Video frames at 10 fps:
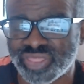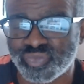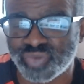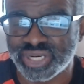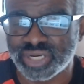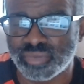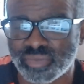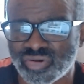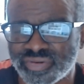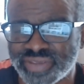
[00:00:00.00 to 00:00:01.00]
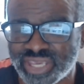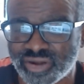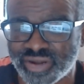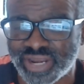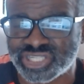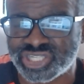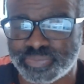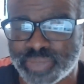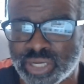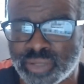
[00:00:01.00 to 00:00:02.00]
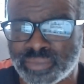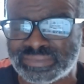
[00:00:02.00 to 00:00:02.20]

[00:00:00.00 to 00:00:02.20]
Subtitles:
reasonable internet speed,